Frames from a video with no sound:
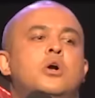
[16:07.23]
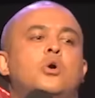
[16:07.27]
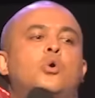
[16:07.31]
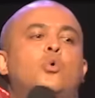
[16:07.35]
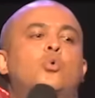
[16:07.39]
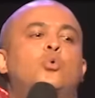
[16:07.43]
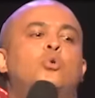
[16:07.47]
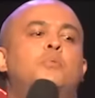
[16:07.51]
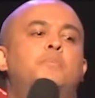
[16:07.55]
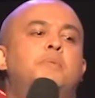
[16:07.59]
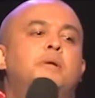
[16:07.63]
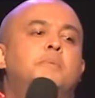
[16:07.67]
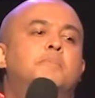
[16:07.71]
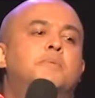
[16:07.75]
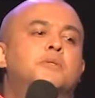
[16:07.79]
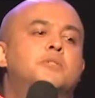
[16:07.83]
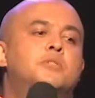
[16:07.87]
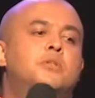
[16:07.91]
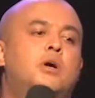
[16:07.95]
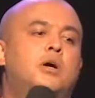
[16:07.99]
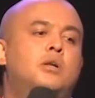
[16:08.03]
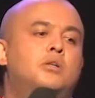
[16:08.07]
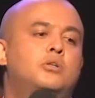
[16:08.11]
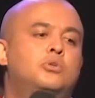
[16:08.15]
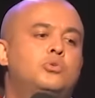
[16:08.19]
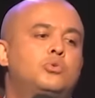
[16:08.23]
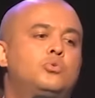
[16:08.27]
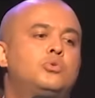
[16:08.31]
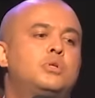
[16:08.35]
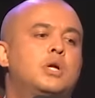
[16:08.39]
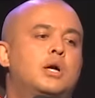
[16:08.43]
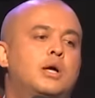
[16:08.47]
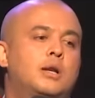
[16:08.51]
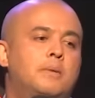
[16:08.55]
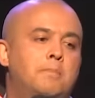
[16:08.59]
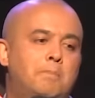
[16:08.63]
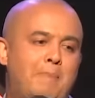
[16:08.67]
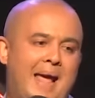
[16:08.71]
Good people started to
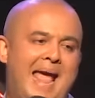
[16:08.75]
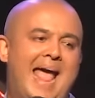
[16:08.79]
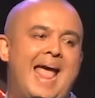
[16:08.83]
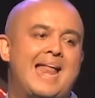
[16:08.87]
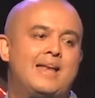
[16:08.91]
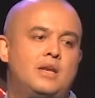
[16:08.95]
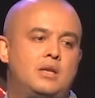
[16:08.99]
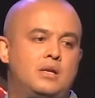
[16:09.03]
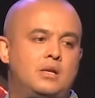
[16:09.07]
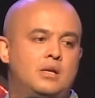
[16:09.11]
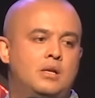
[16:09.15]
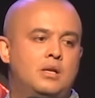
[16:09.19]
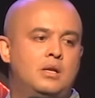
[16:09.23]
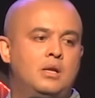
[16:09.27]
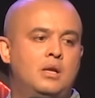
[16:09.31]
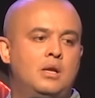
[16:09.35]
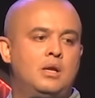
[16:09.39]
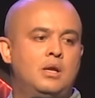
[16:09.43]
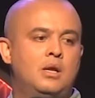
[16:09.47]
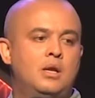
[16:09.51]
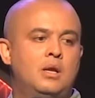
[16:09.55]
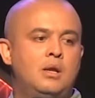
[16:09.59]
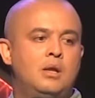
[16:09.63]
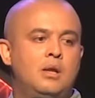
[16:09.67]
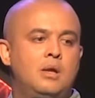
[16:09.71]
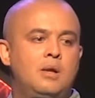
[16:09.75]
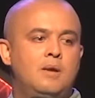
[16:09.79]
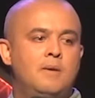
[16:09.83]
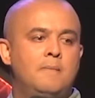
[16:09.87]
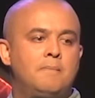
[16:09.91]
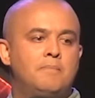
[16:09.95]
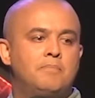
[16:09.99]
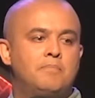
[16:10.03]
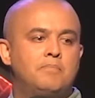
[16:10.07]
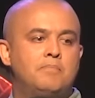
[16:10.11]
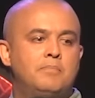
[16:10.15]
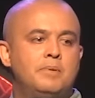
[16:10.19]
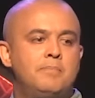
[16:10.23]
turn bad.
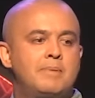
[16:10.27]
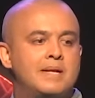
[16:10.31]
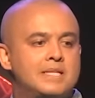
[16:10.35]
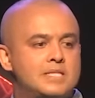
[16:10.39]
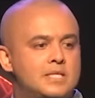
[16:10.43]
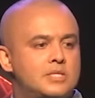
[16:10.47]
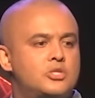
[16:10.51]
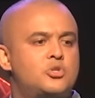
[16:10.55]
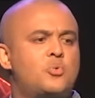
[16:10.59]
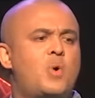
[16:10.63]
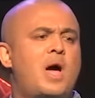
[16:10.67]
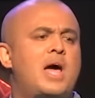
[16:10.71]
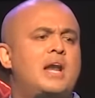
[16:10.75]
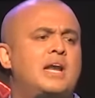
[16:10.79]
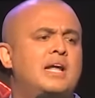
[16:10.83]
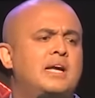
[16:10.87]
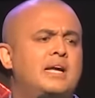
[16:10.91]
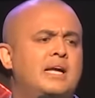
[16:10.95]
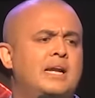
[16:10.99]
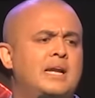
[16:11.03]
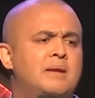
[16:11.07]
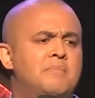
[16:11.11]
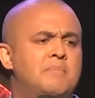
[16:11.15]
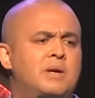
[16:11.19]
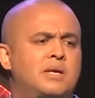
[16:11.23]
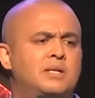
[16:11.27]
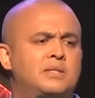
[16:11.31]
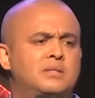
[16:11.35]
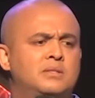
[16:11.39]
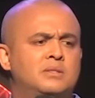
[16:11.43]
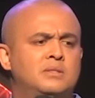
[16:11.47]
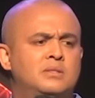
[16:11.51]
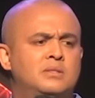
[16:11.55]
Die mensen het zo man.